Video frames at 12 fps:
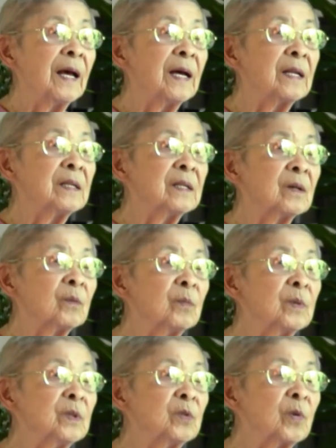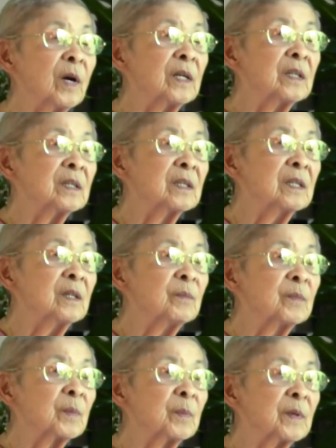And we tried to
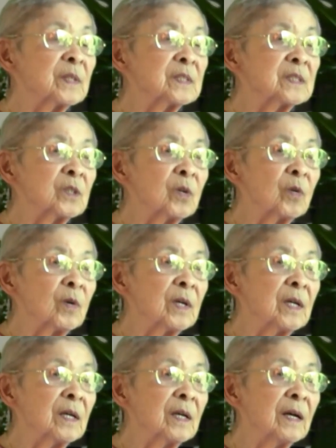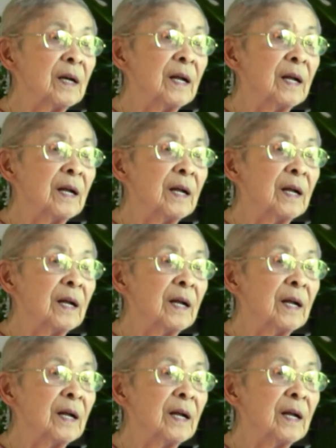keep the place going.